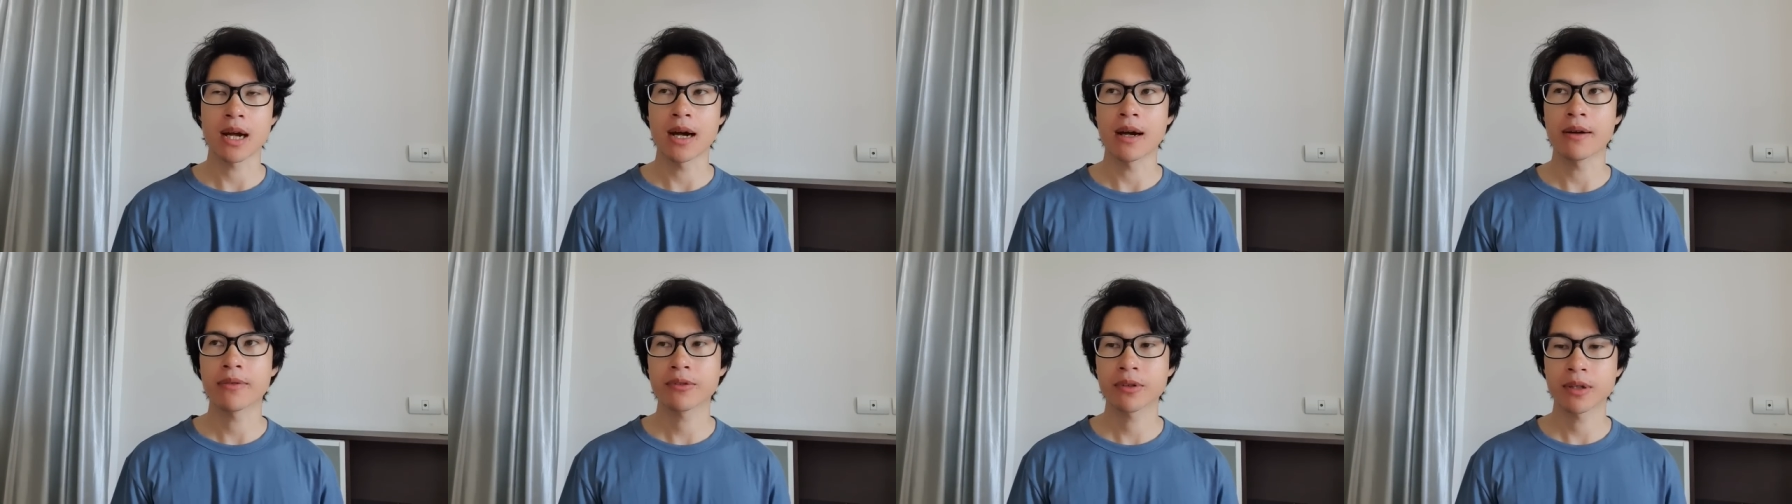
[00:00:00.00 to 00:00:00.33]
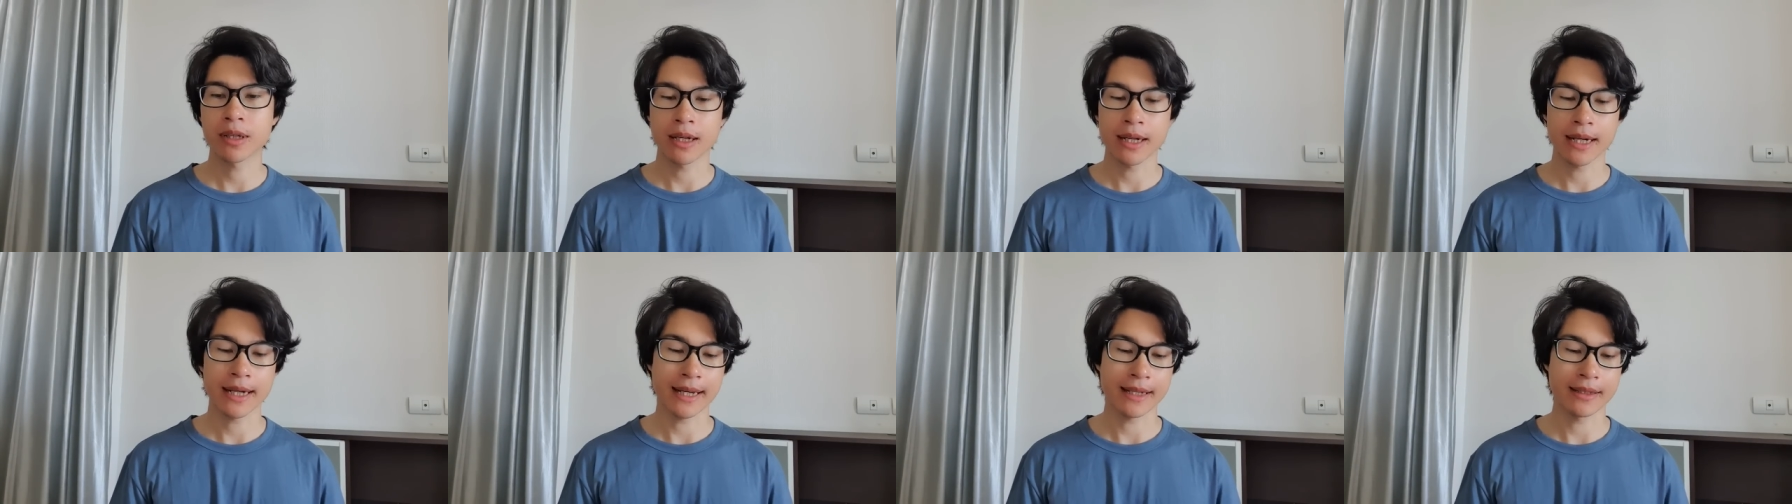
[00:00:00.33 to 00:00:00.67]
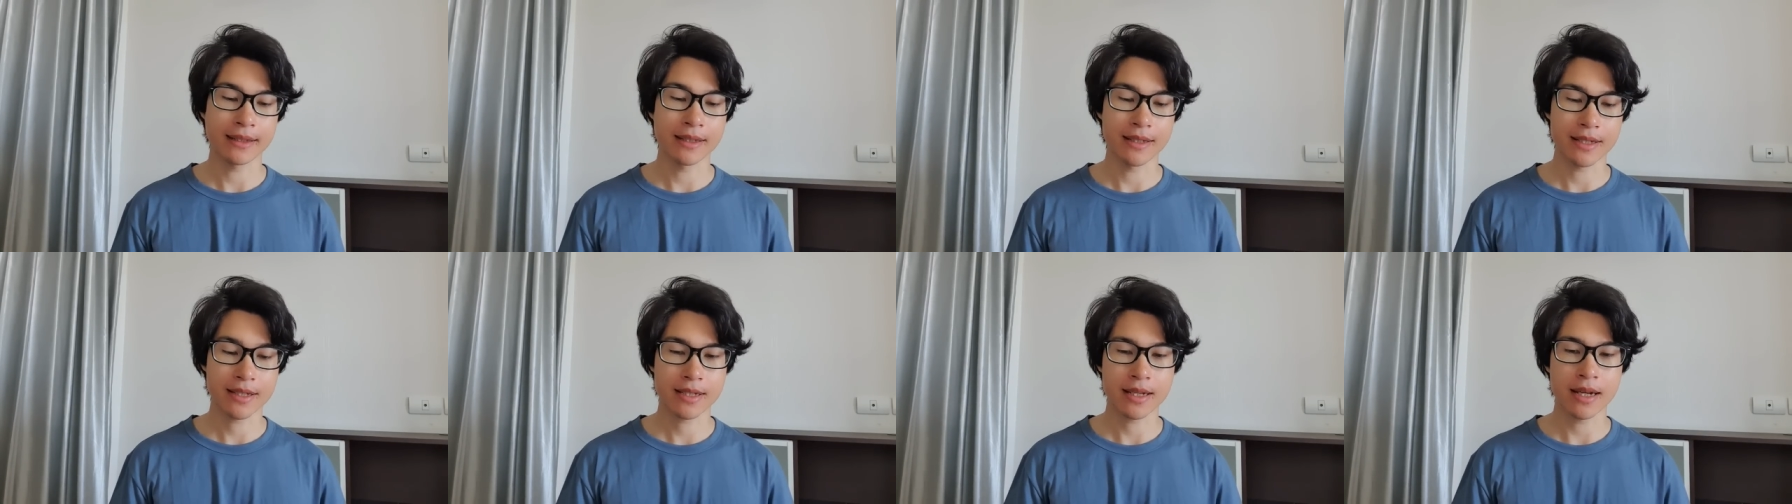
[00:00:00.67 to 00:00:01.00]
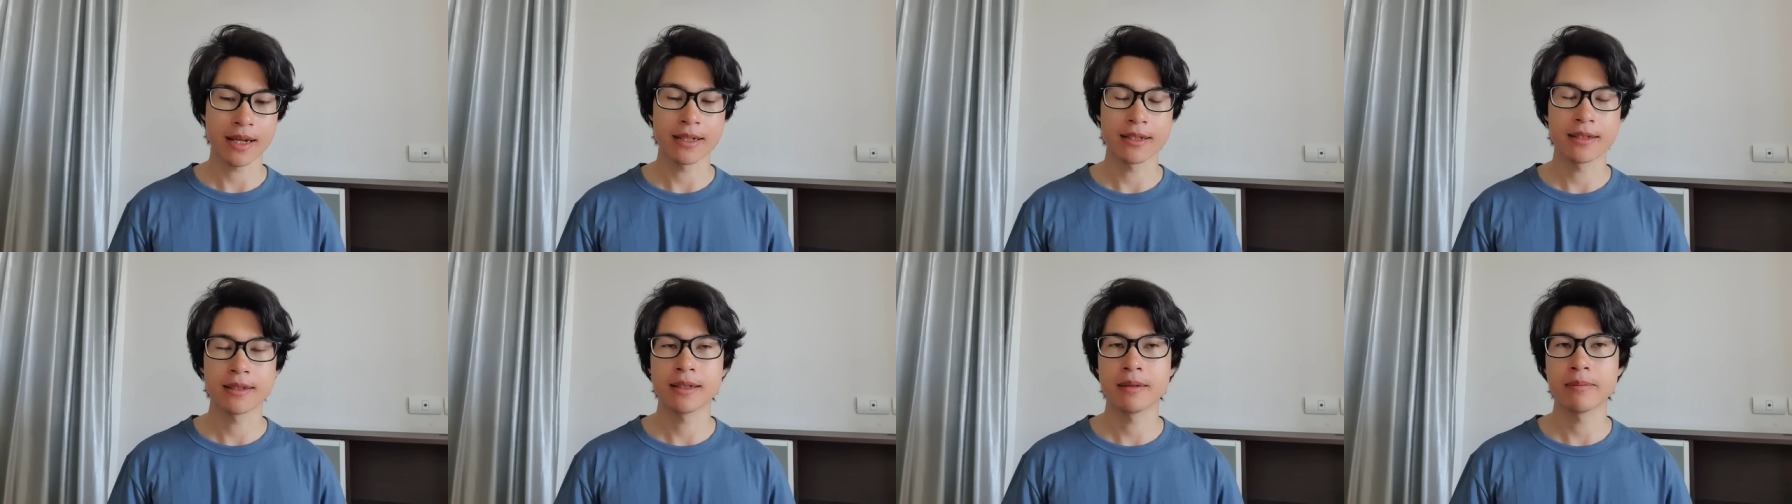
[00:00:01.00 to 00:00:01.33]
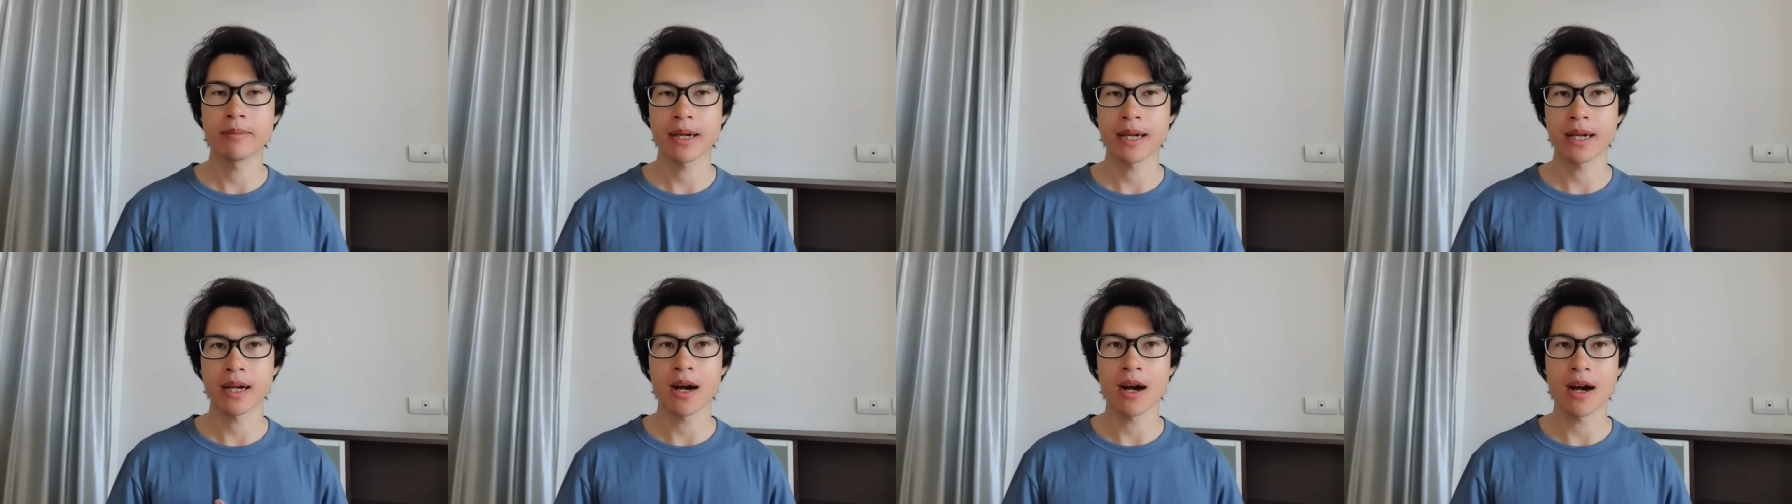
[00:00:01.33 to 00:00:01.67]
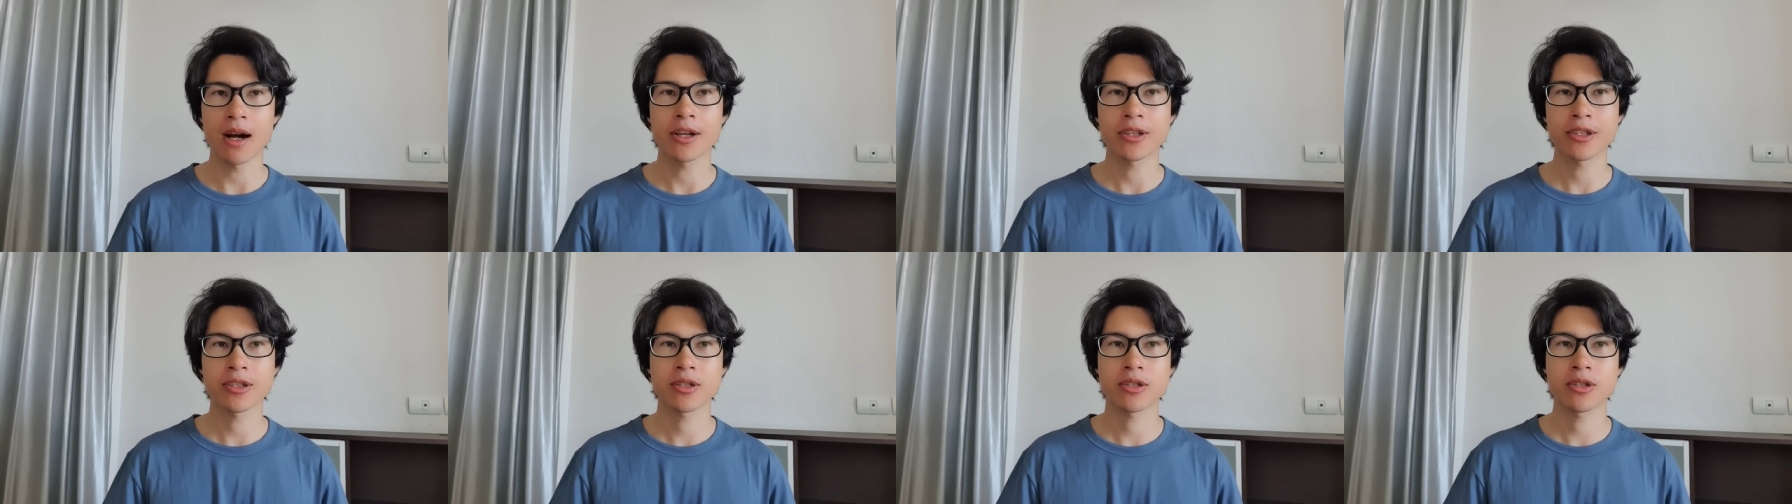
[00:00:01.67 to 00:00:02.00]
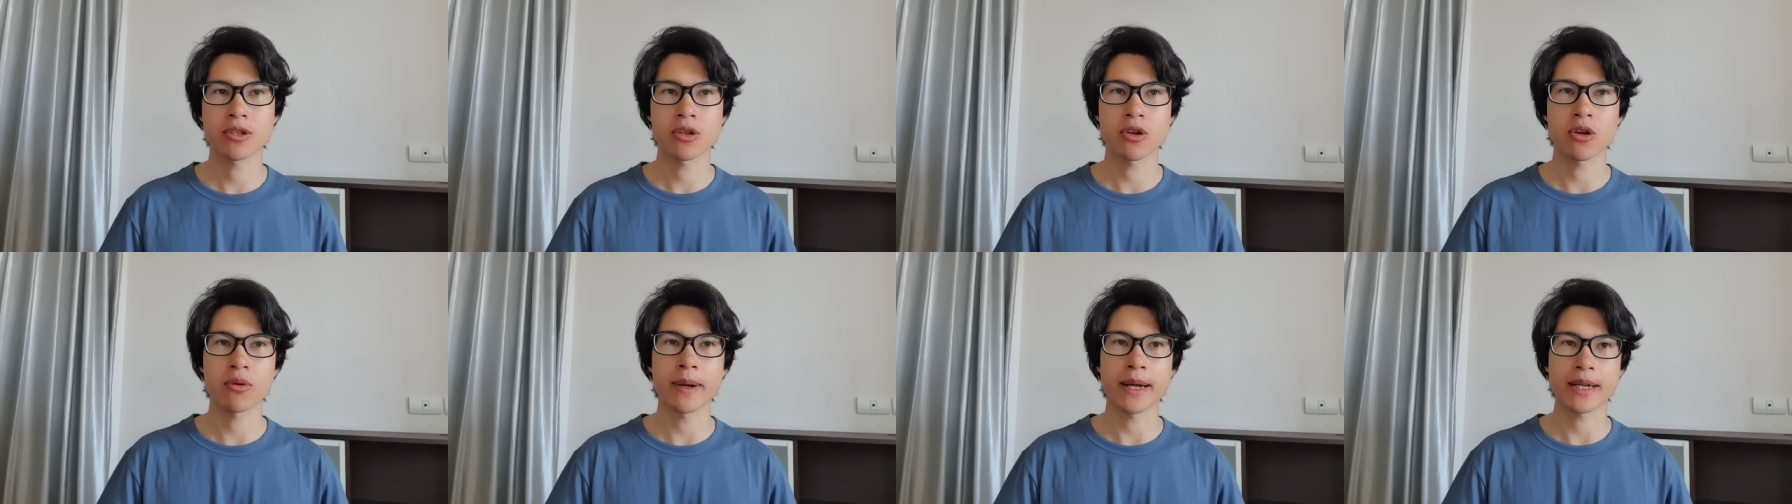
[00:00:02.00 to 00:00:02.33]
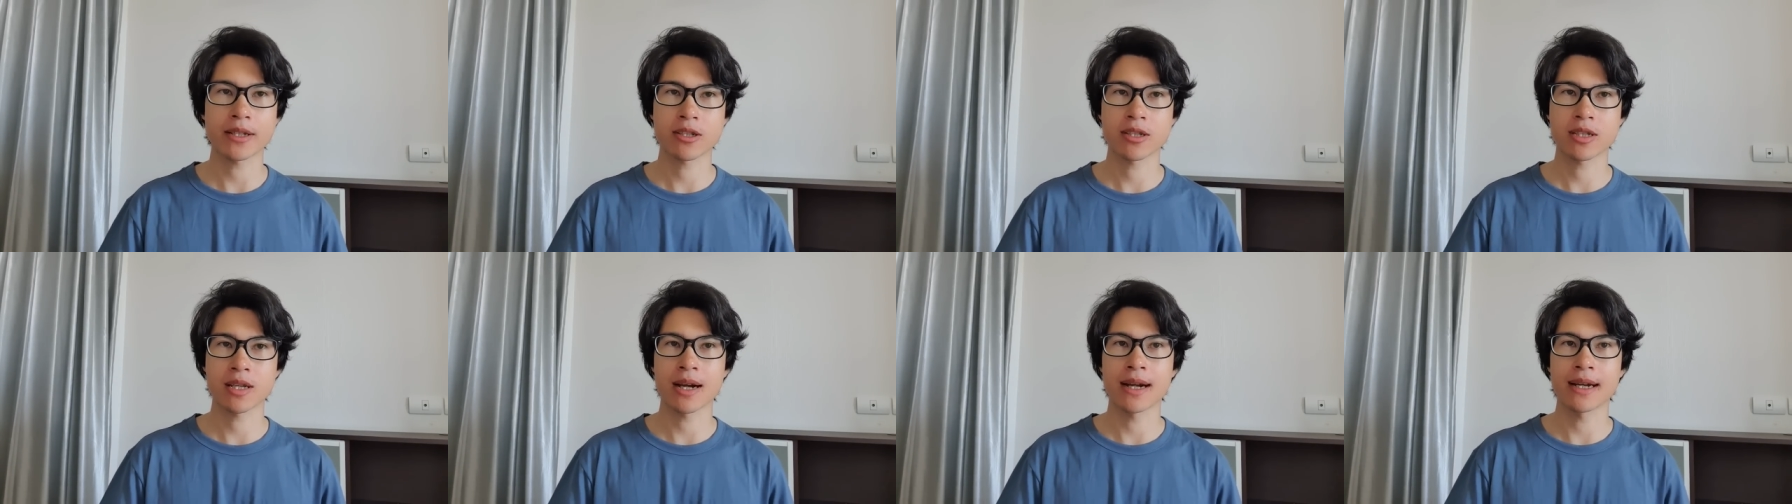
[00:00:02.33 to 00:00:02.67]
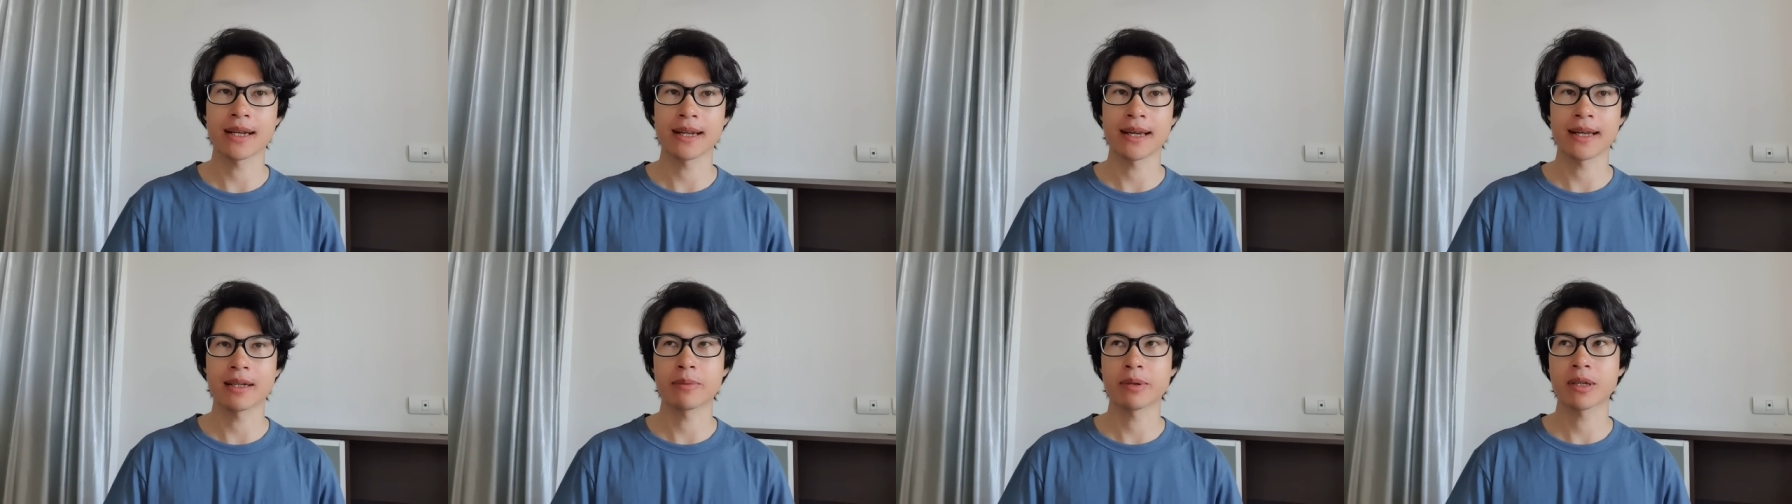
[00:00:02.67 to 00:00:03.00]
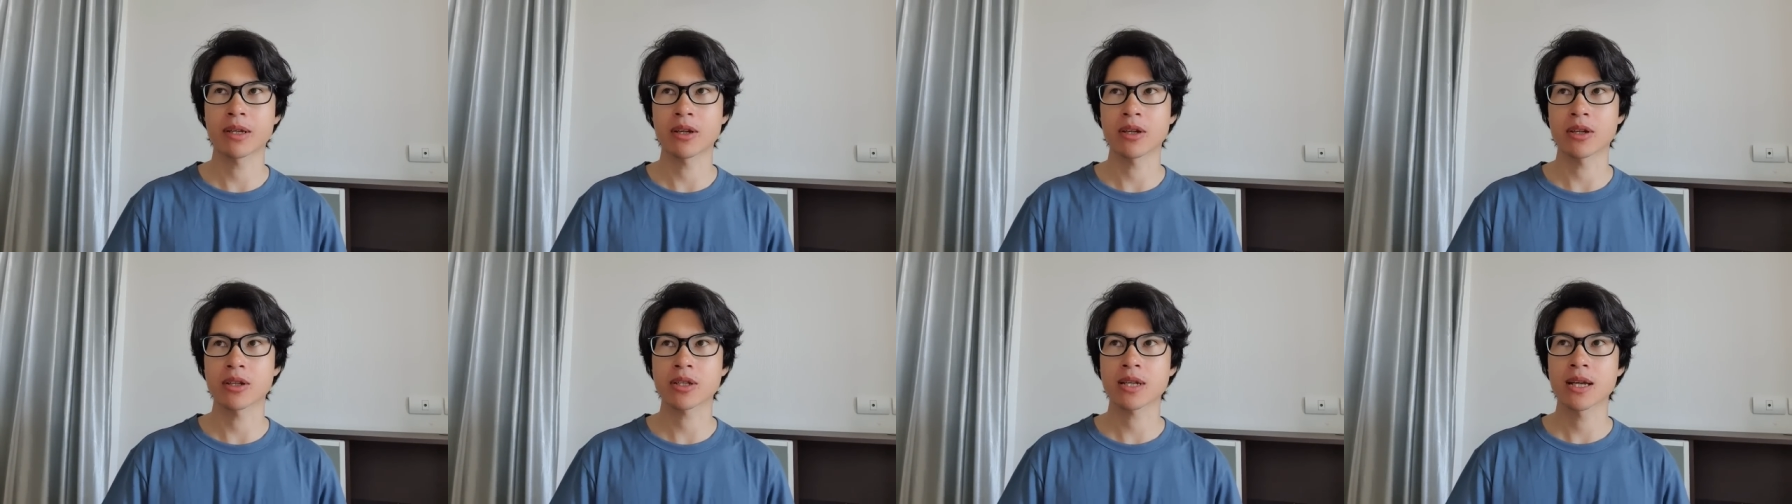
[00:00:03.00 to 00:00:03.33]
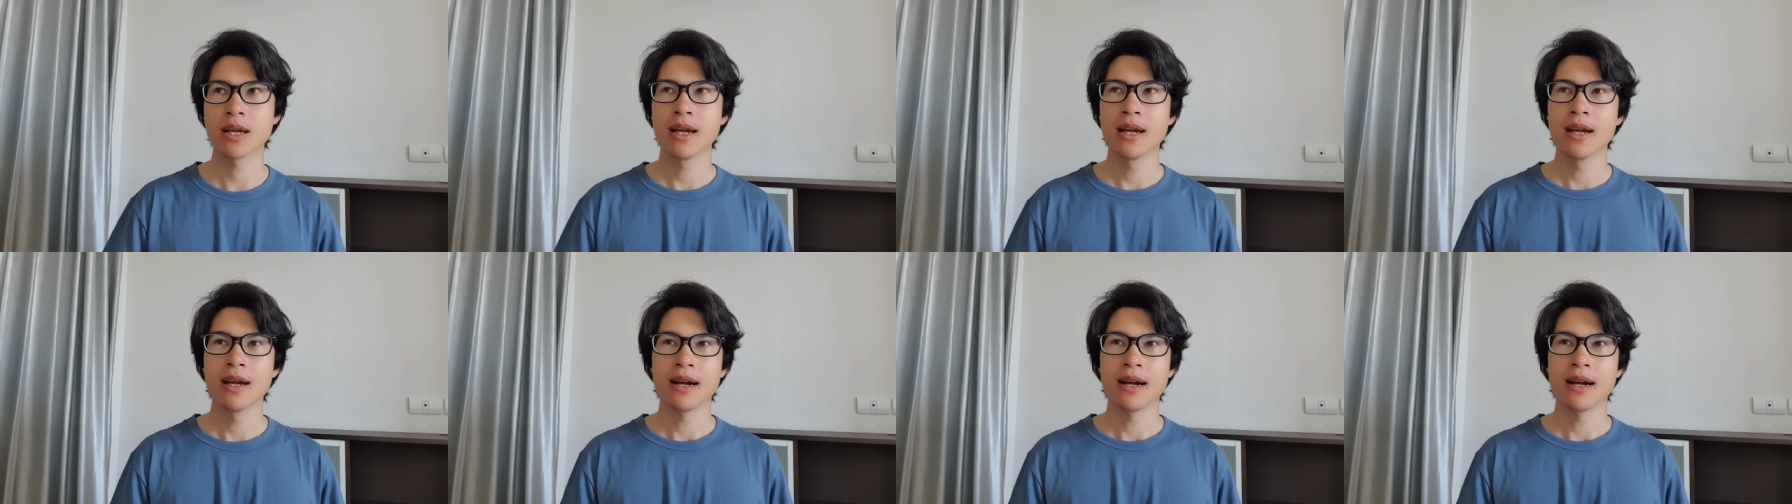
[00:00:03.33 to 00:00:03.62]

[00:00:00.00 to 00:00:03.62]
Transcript: after I had decided in my heart to go back to Thailand because